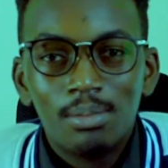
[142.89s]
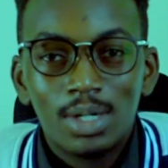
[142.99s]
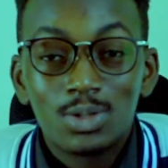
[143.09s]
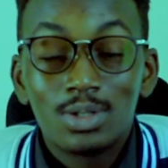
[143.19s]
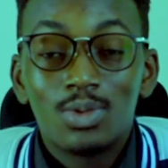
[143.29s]

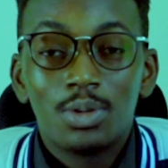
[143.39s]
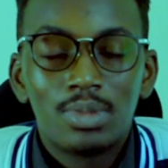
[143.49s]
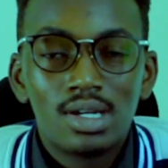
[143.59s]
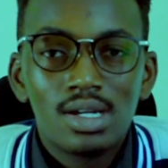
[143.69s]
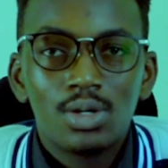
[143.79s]
But with
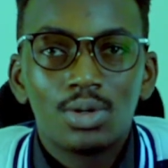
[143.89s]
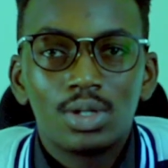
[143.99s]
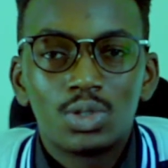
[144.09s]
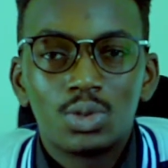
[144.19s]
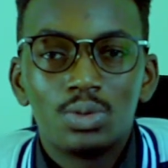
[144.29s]
Web3, you're
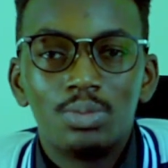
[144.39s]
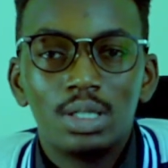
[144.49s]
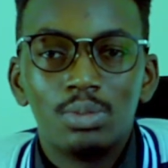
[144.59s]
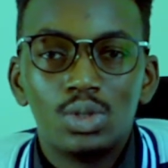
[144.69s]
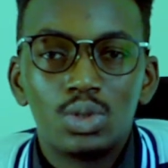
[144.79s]
going to
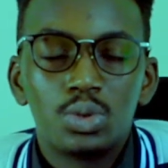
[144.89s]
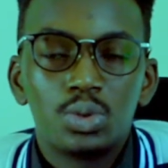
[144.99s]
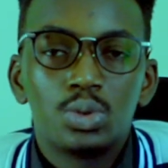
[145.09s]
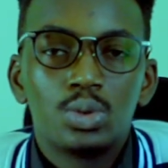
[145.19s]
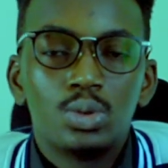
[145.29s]
be able
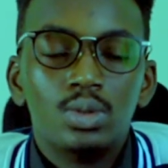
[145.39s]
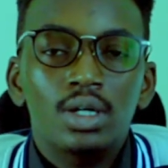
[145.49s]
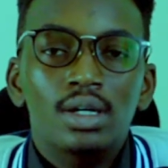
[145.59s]
to